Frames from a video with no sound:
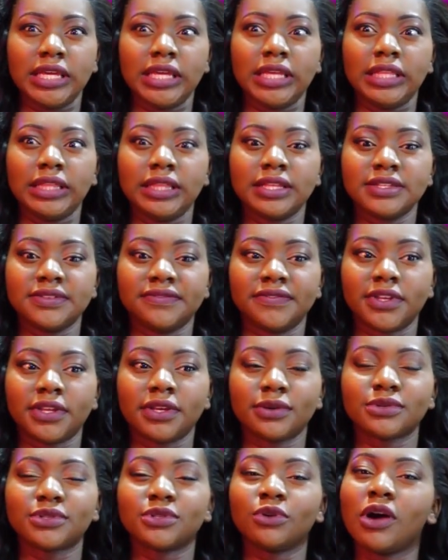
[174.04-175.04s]
in this
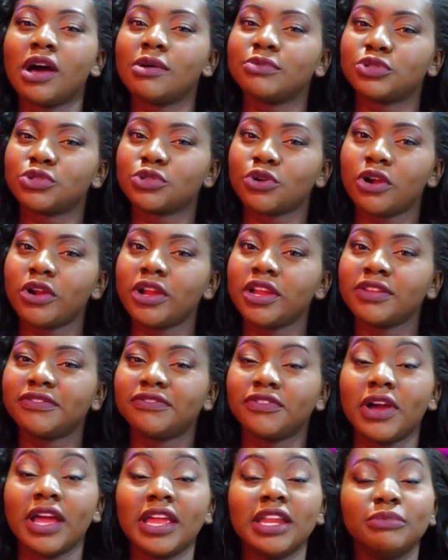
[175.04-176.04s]
video. So I'm sorry
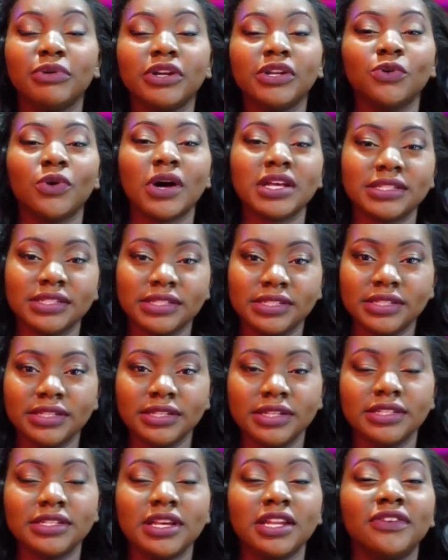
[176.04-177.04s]
for anybody who hasn't
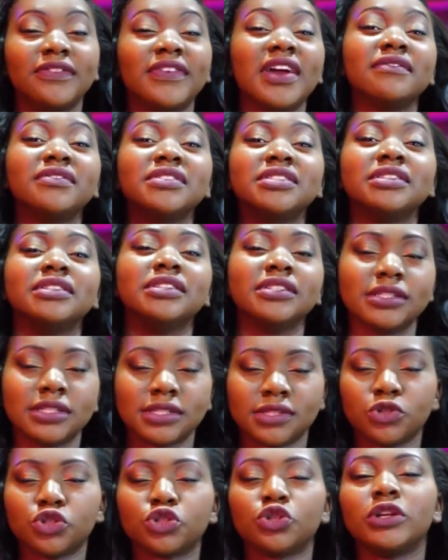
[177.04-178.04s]
seen it. And if you haven't seen it, it's
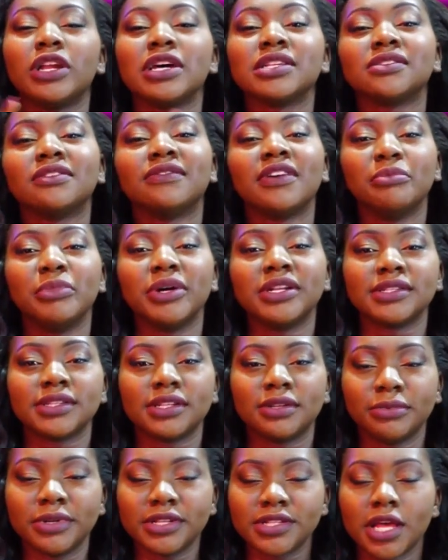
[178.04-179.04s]
still showing as Overbear
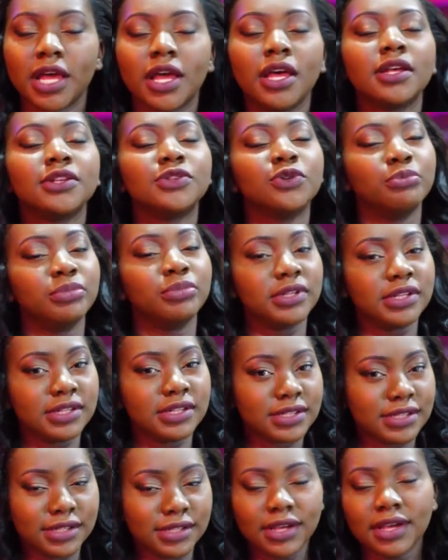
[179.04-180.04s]
Sickness. So
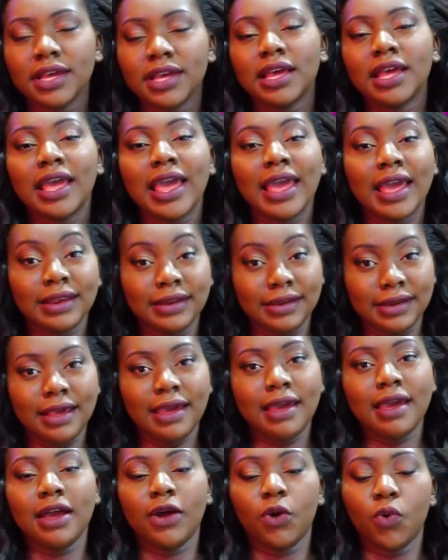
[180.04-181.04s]
please head
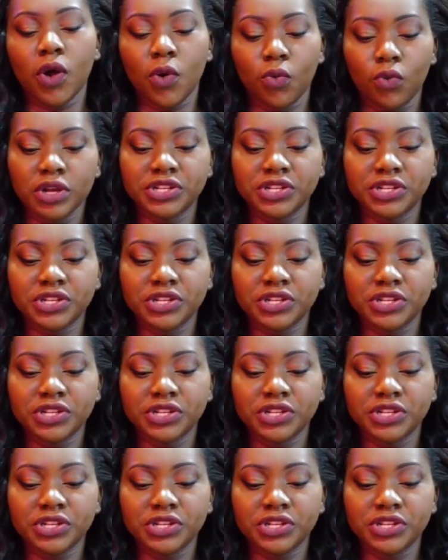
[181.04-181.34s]
there and go and